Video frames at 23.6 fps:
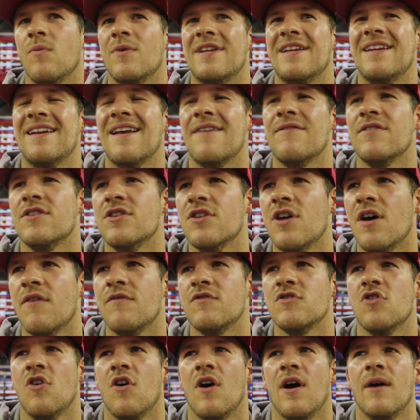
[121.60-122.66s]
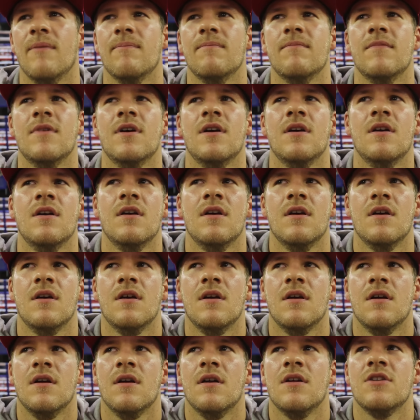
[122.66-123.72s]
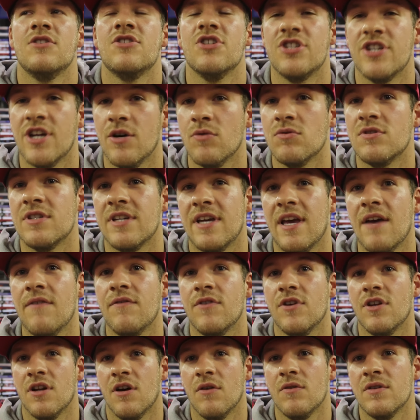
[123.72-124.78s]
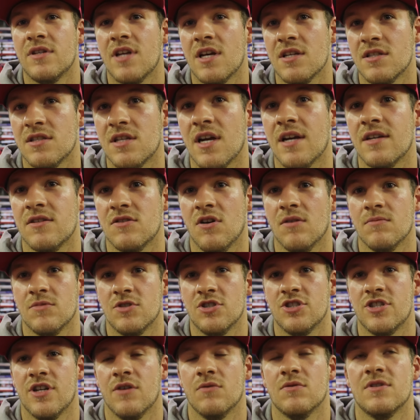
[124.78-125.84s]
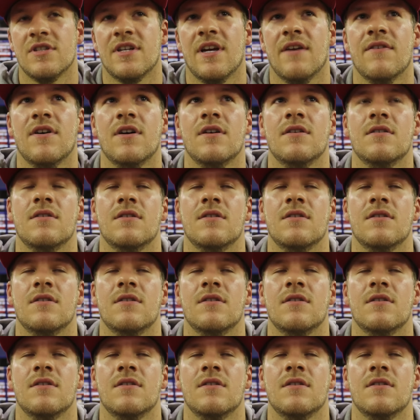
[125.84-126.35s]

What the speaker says: we didn't have enough time to gel together. It does take time to gel together.